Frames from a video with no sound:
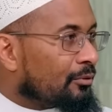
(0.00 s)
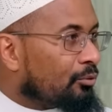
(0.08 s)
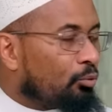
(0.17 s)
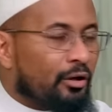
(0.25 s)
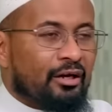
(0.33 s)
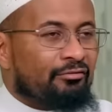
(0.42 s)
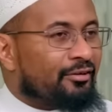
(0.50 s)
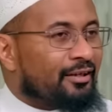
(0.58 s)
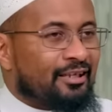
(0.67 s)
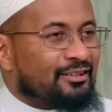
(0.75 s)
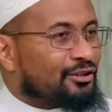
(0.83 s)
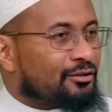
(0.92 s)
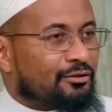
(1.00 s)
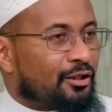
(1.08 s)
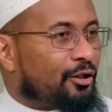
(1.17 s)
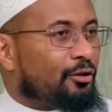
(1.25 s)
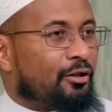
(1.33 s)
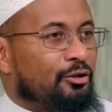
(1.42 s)
Whatever it is,
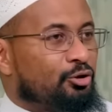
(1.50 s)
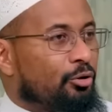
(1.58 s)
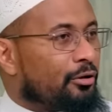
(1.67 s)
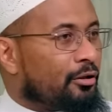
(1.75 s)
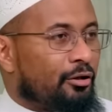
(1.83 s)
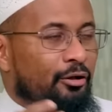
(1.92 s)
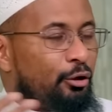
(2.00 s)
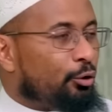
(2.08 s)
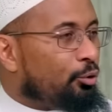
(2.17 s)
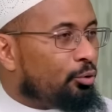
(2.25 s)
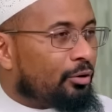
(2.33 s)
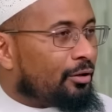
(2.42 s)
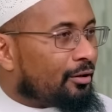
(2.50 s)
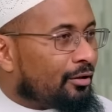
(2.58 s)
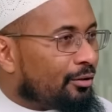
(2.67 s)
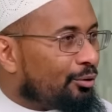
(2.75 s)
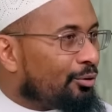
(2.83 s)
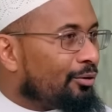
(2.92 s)
that they join the EU, I
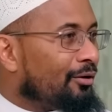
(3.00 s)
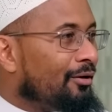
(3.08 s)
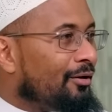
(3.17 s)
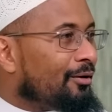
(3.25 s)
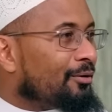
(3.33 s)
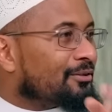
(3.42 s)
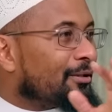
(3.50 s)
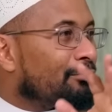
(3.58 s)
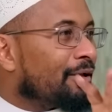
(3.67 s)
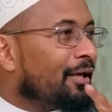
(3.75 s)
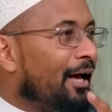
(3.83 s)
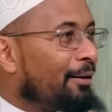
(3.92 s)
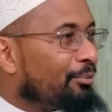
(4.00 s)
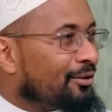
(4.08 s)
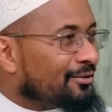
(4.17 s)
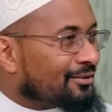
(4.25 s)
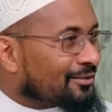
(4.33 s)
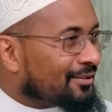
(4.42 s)
don't know, something
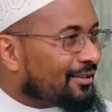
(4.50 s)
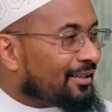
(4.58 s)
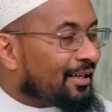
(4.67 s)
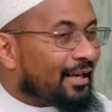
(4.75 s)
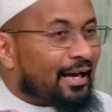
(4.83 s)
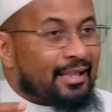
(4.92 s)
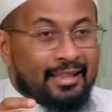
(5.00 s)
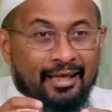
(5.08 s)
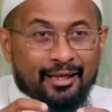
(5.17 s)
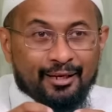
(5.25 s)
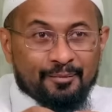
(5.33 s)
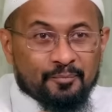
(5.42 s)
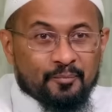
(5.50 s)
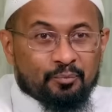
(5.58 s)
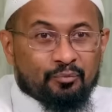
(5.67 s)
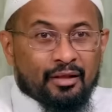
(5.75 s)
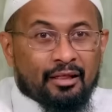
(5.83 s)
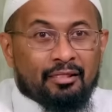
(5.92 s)
happens, and then
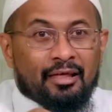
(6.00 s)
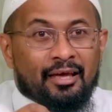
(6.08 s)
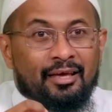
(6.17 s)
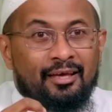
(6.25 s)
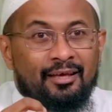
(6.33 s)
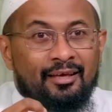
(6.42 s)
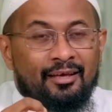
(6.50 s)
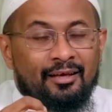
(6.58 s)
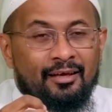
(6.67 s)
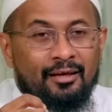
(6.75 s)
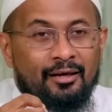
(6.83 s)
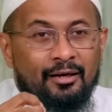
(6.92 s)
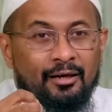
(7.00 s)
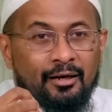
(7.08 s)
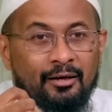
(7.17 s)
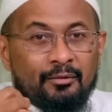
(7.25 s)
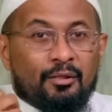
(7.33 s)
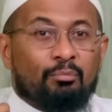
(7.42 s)
the
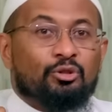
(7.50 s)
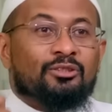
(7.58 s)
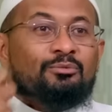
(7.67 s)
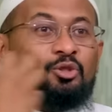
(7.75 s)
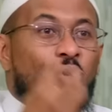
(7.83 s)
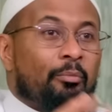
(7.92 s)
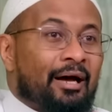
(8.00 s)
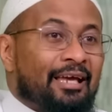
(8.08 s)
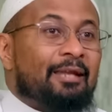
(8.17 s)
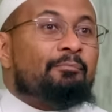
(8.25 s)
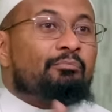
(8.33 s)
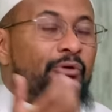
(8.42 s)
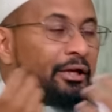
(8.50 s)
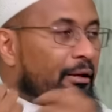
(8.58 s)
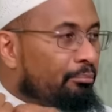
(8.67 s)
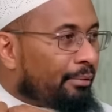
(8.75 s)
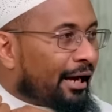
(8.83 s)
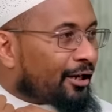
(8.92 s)
Muslims go back and bring
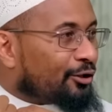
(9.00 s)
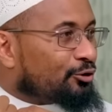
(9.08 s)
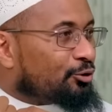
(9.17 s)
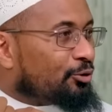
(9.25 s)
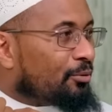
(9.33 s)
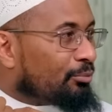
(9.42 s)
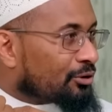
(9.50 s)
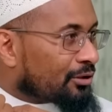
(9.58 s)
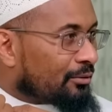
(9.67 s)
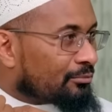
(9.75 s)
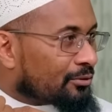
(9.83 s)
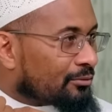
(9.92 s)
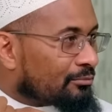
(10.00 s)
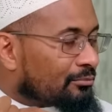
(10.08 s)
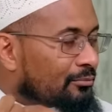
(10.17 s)
it back to the Muslims.